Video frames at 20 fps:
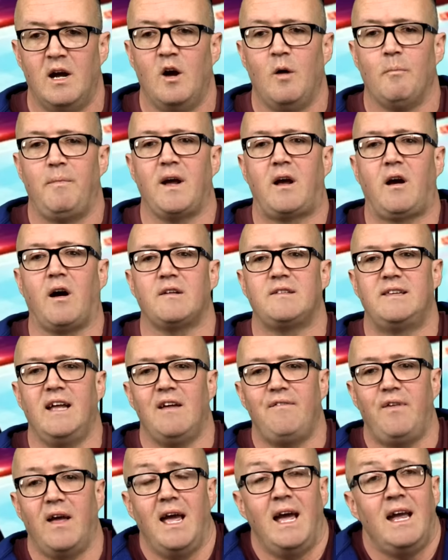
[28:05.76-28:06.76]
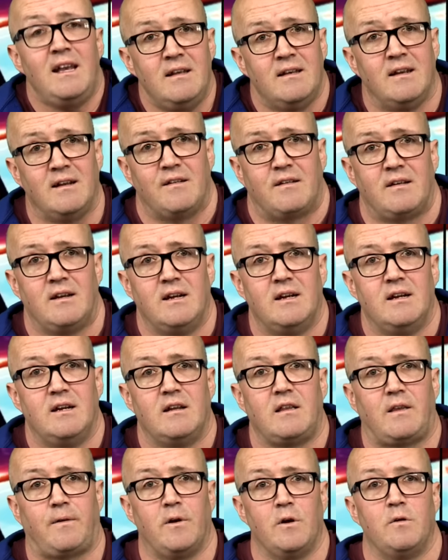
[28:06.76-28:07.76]
because they've hidden it
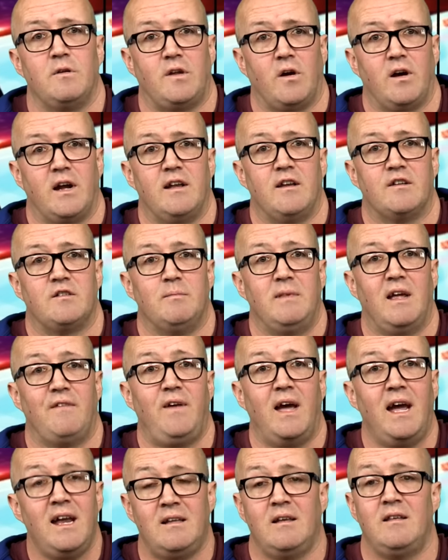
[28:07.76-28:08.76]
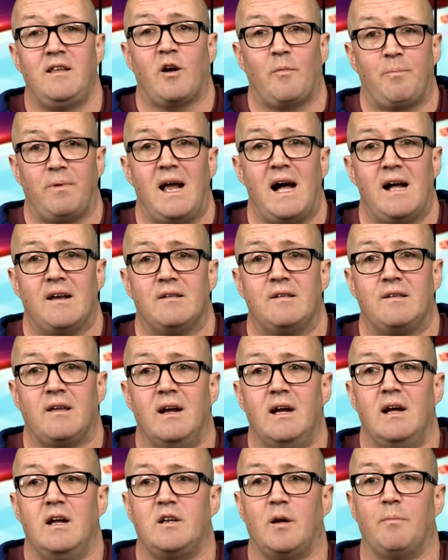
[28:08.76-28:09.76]
through Zionism. They've hidden their plans
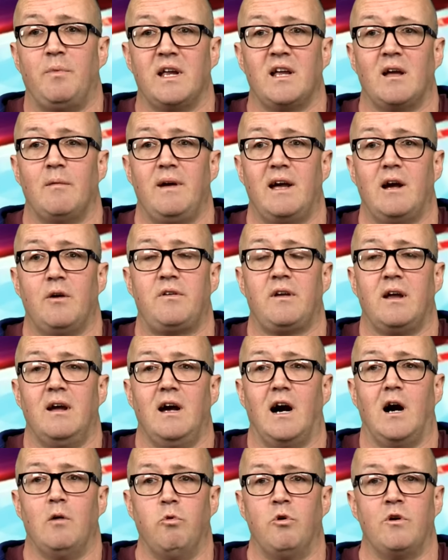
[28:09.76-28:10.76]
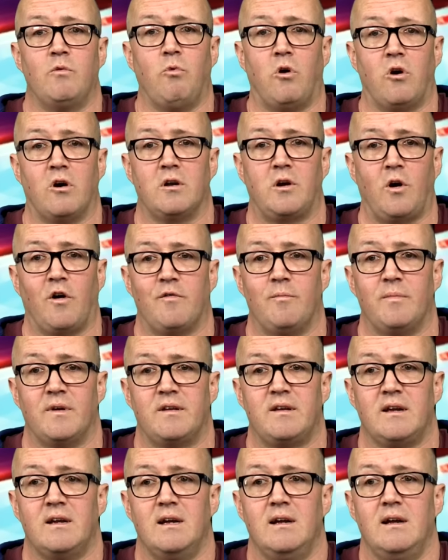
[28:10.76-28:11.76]
to bring about a one world
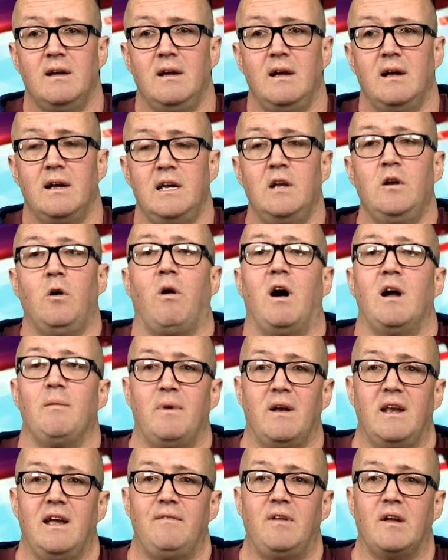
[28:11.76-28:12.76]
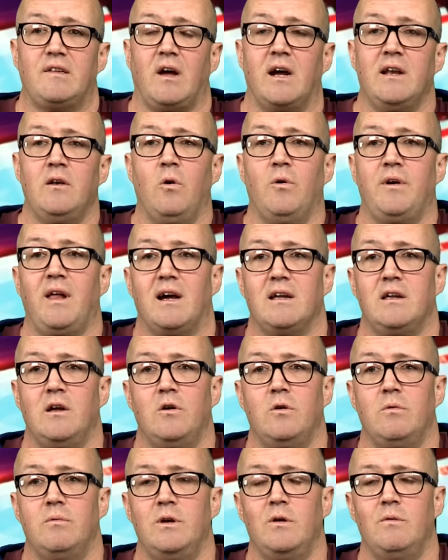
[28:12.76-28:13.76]
government. You know I believe this. I know that
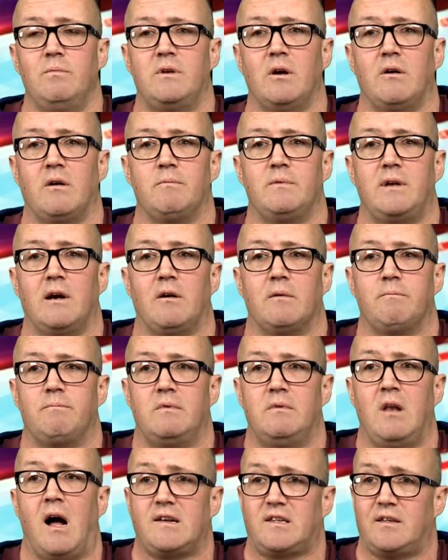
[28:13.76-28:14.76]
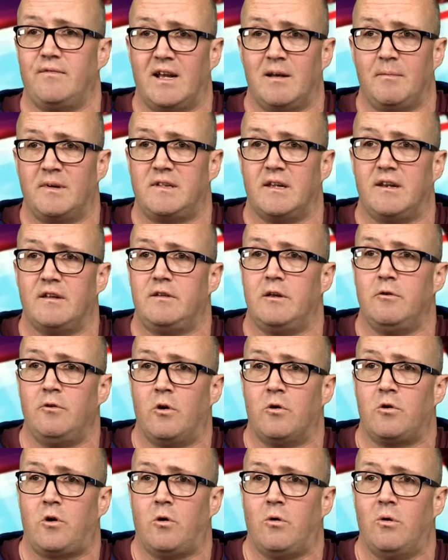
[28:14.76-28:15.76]
you, you there, there are lots of elements of this you
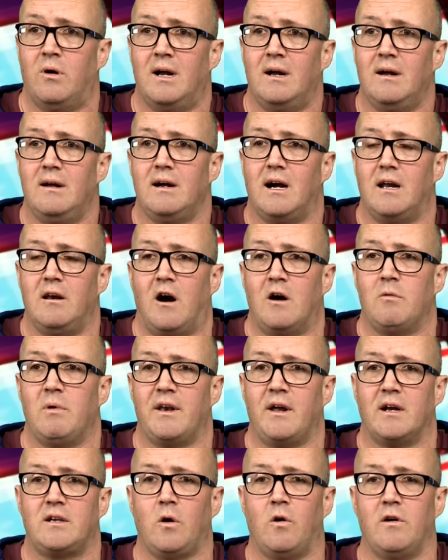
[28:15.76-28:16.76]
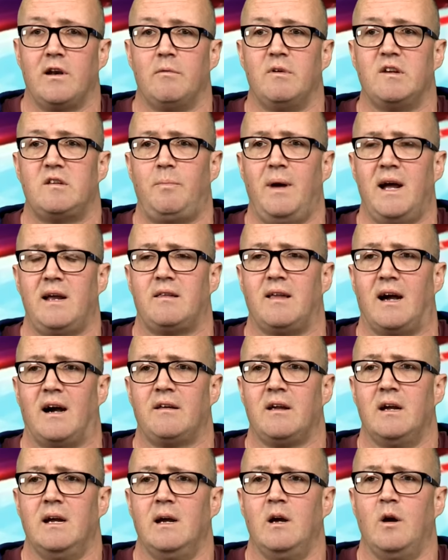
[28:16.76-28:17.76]
don't go along with, and I totally respect that.
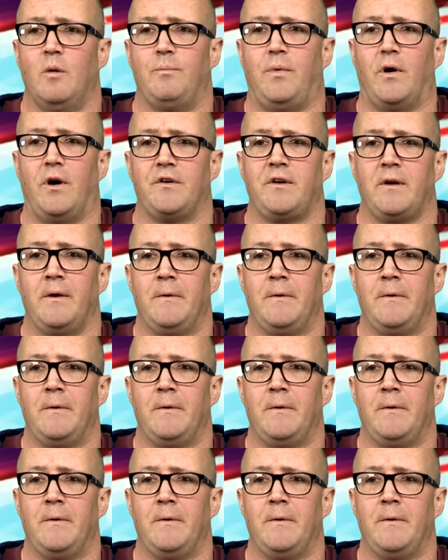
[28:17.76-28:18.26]
But